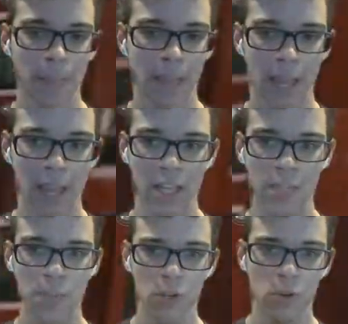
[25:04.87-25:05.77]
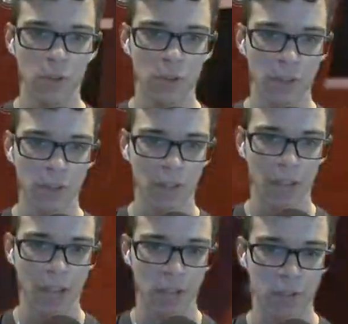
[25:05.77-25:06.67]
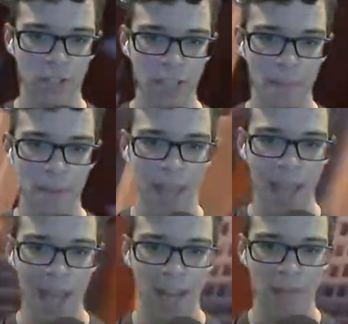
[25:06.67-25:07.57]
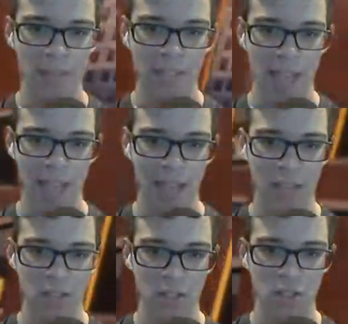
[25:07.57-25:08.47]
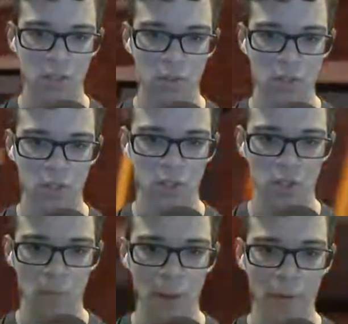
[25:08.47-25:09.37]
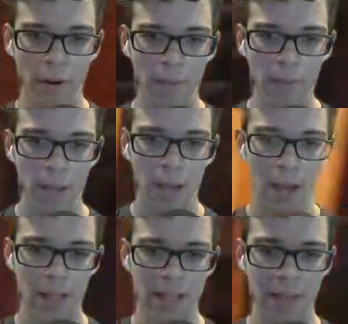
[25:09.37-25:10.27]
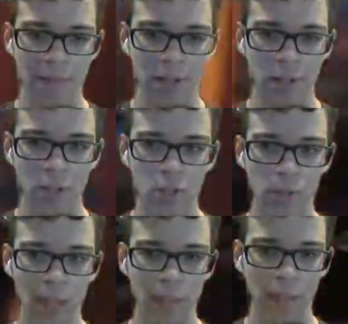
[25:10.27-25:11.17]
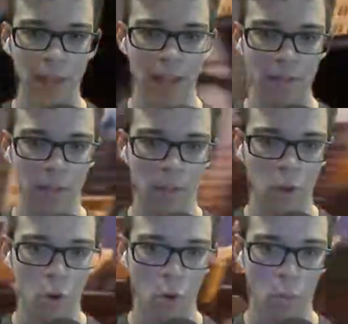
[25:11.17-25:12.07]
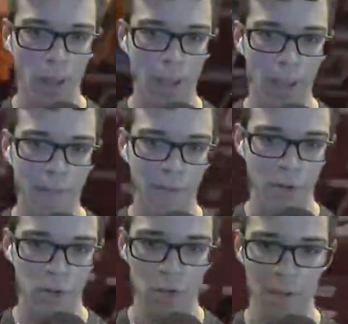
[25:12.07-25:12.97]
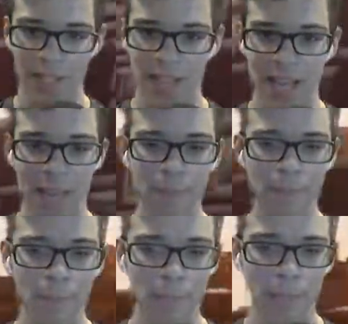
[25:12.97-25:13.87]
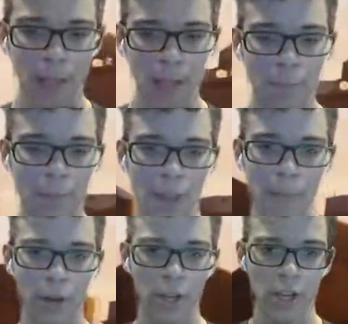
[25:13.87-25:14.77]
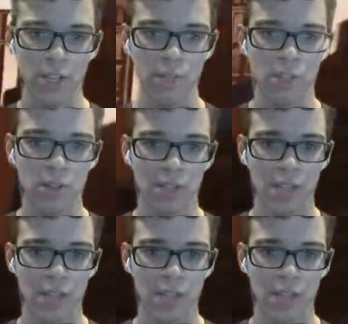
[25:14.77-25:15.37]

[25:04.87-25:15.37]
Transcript: And it's pretty cool that they took that extra step and added these as the suit's suit power. I definitely do like that, and then they'll go away after a certain amount of time. But yeah, pretty awesome suit.